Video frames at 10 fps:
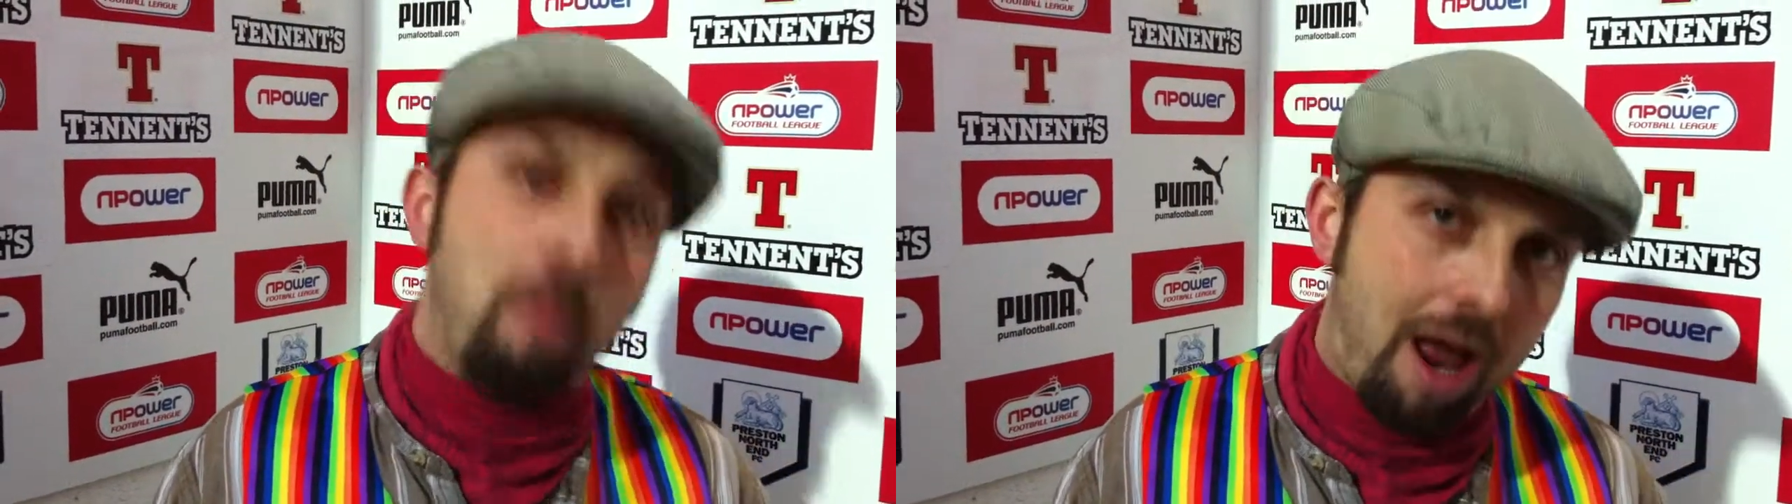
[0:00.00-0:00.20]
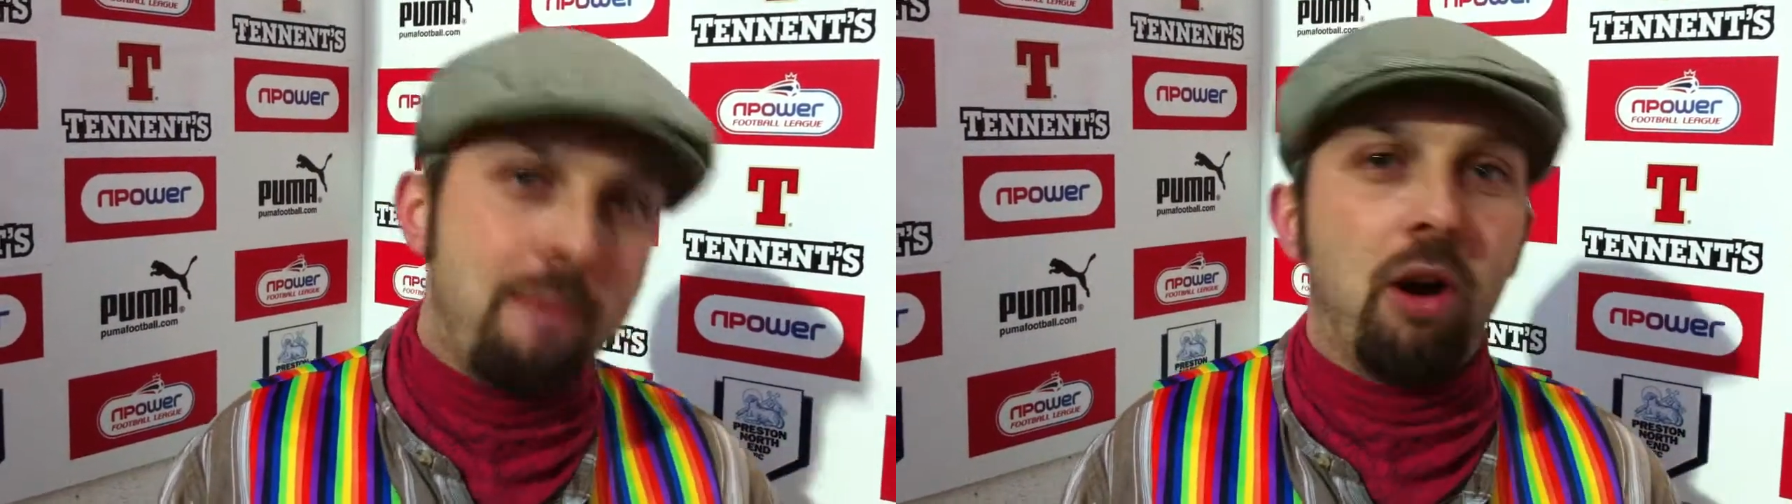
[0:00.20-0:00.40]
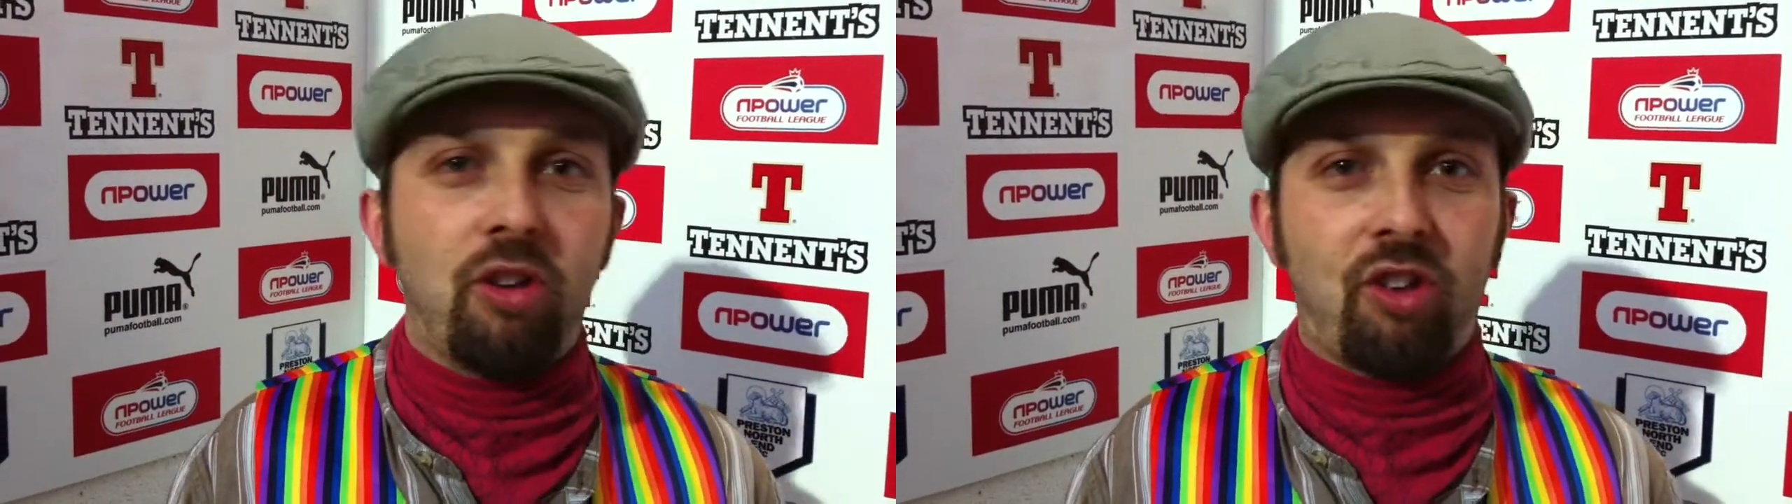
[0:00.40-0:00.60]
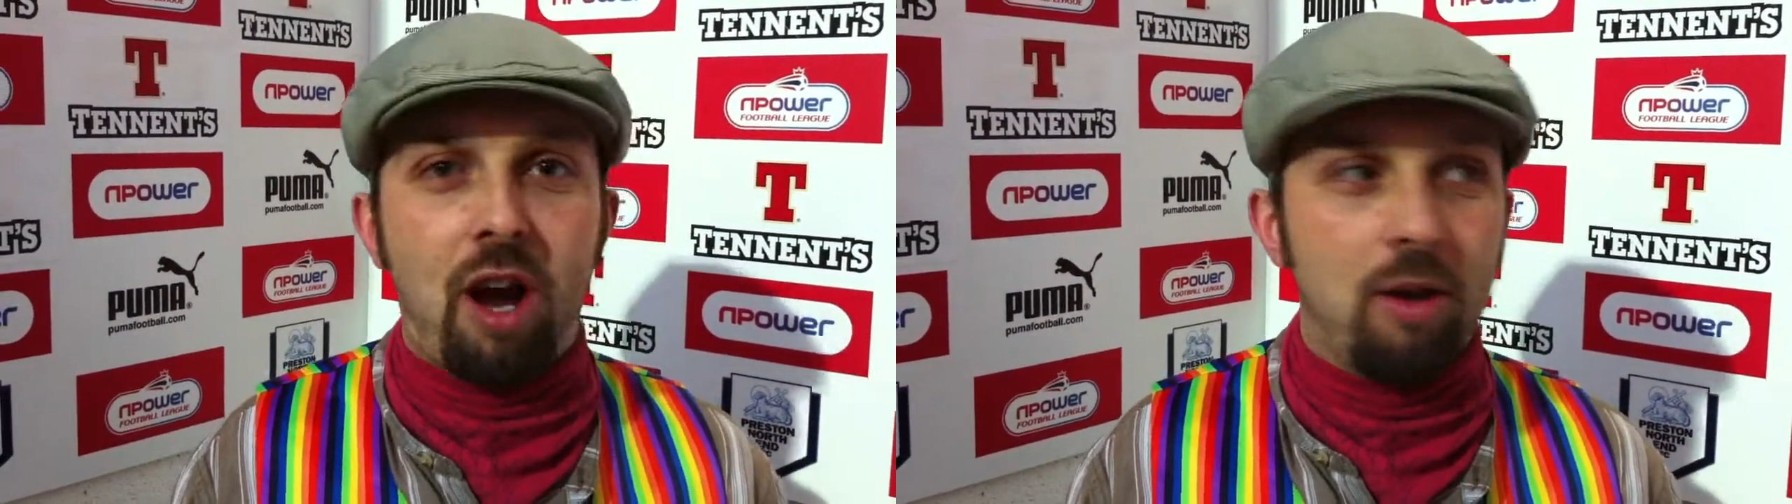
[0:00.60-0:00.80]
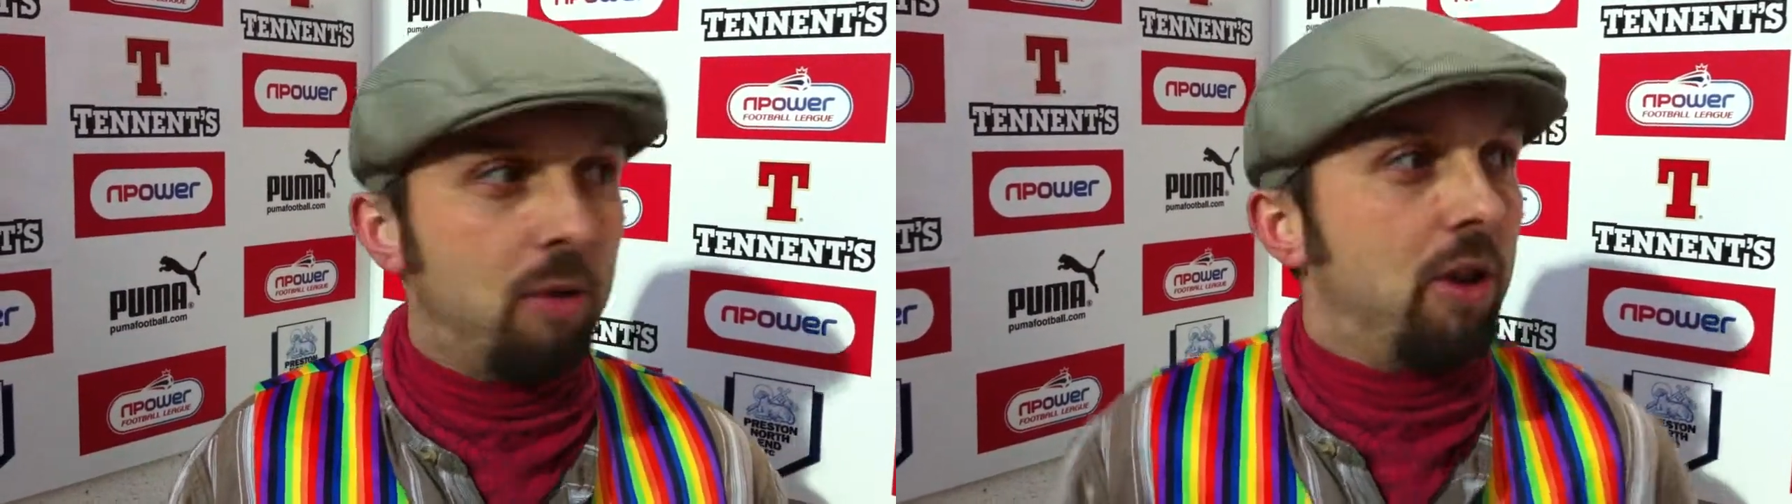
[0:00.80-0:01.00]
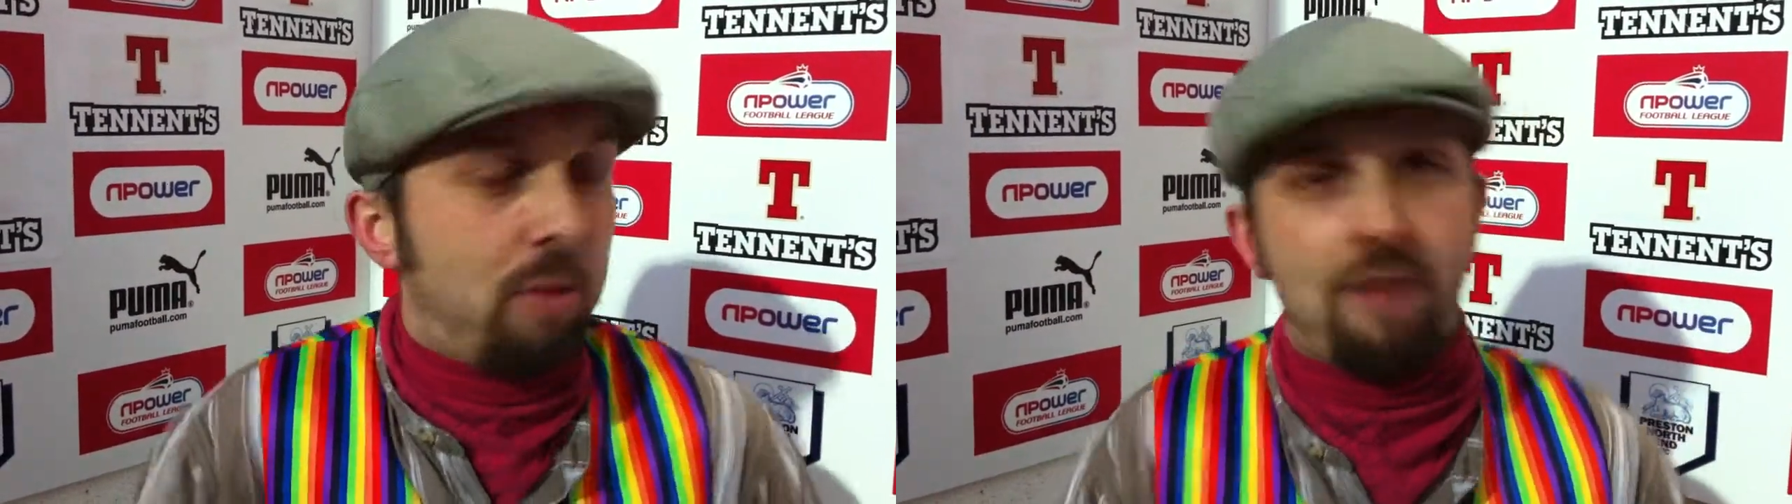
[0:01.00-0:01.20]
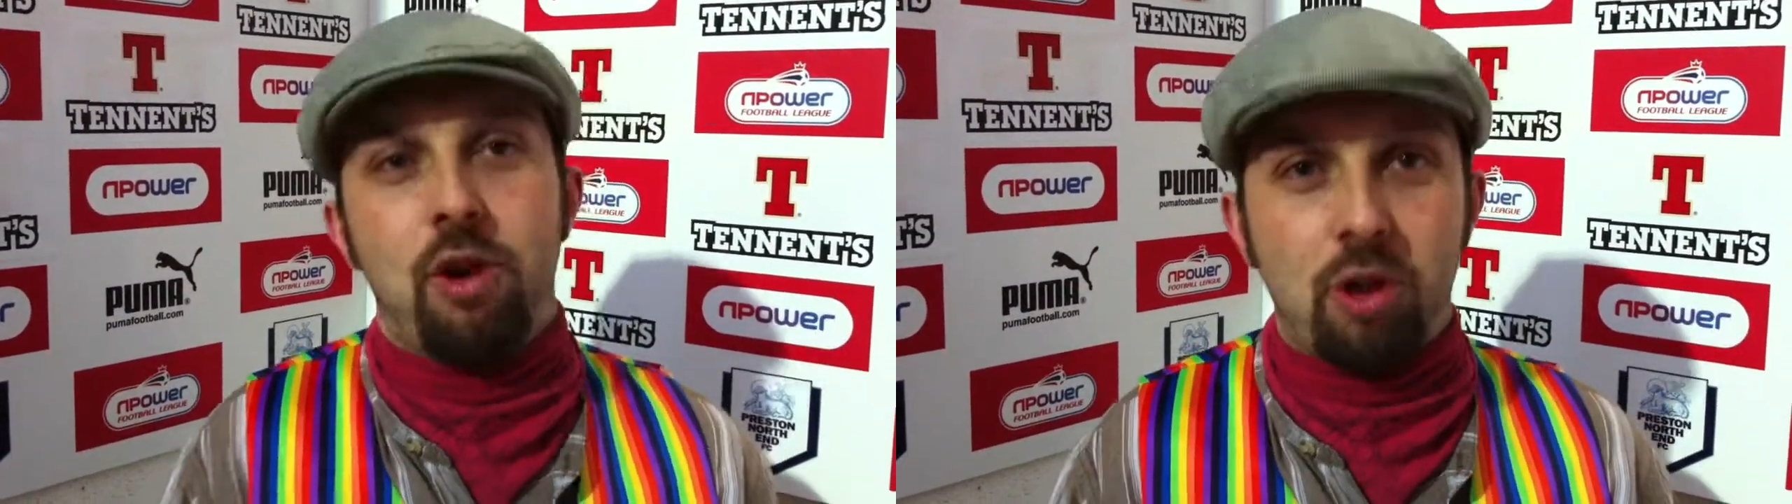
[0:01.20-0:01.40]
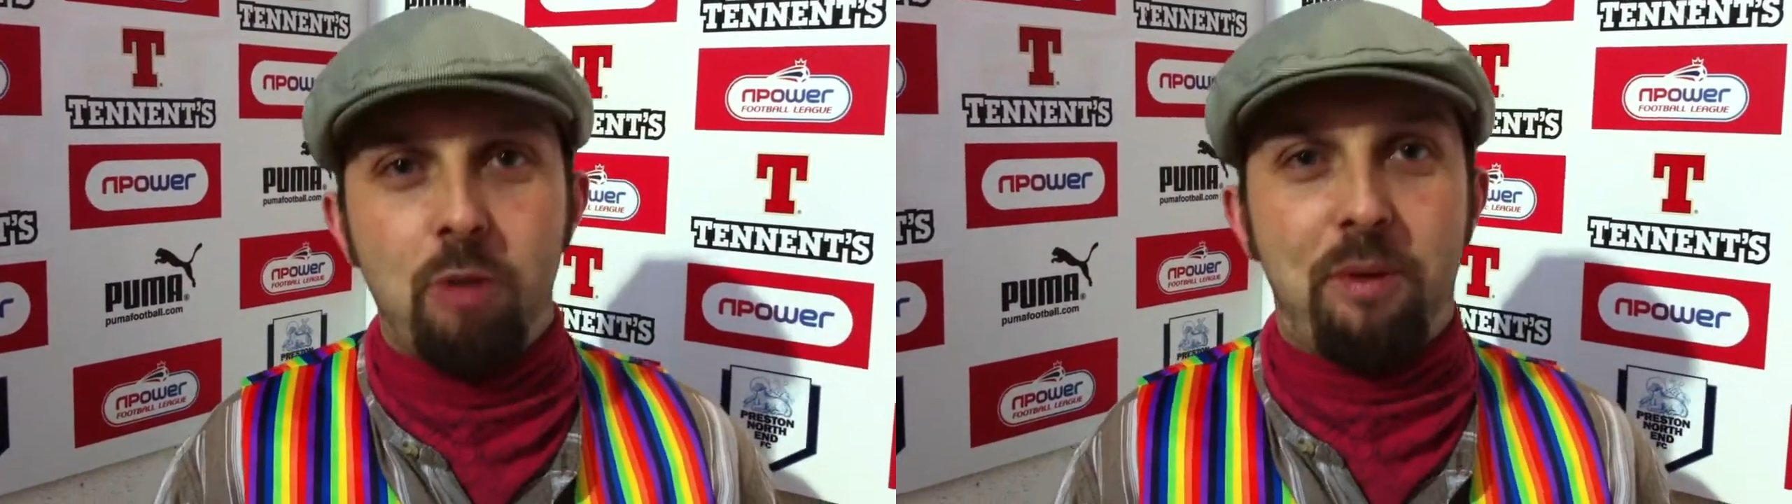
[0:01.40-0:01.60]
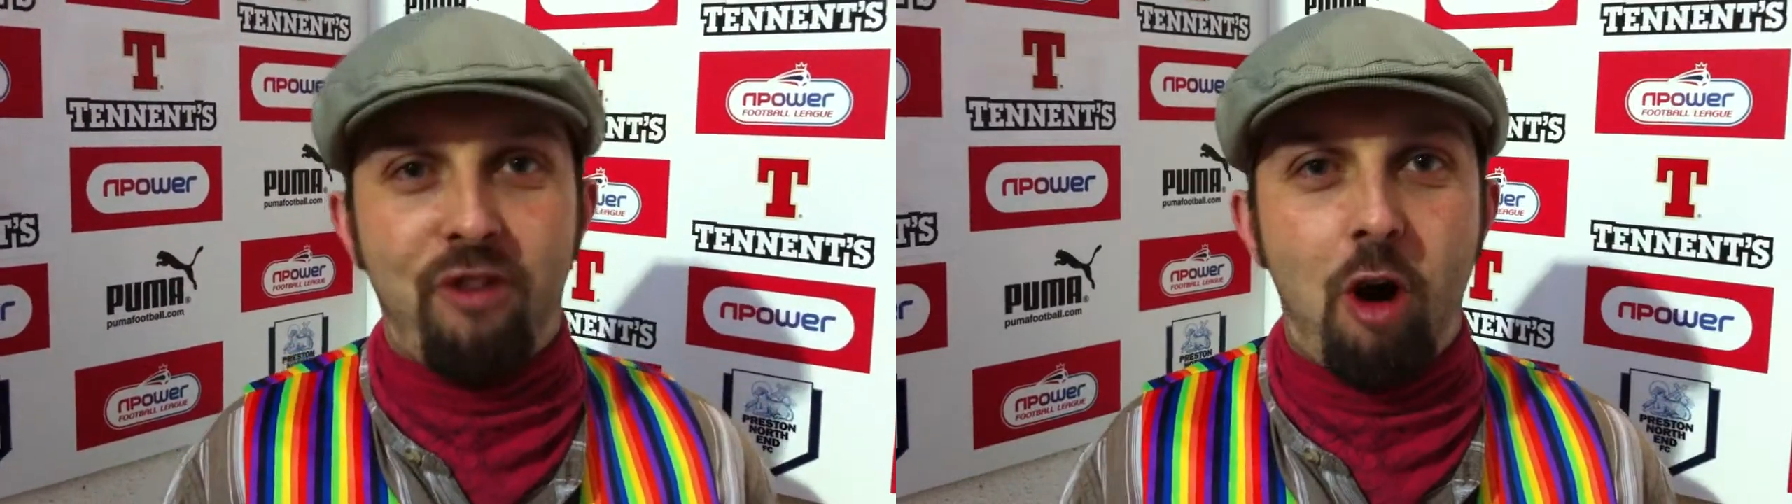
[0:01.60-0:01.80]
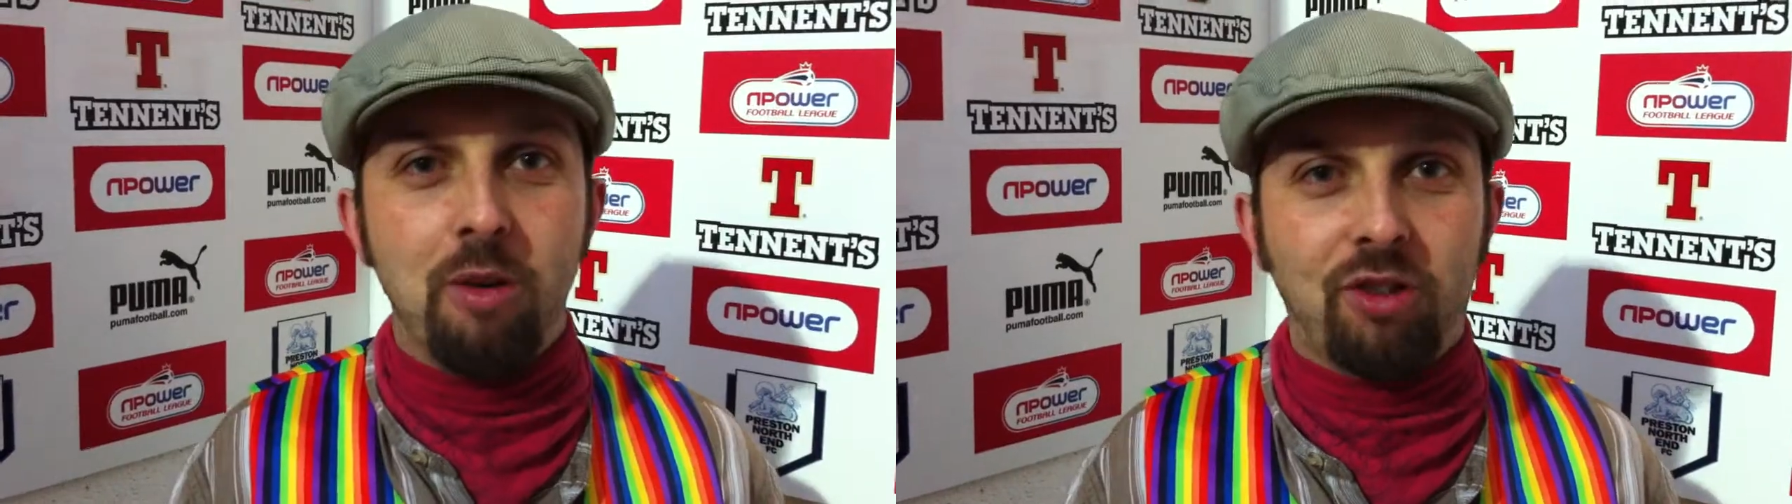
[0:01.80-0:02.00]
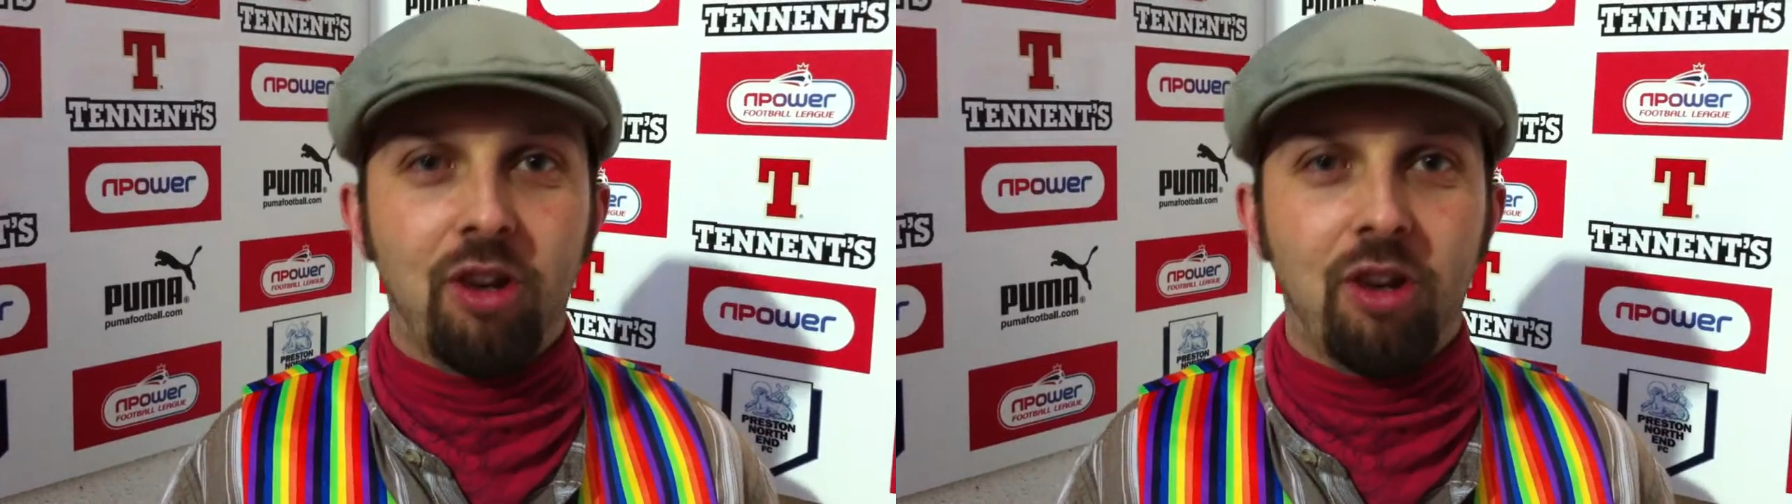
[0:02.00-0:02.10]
Blackburn tonight that we have another good performance.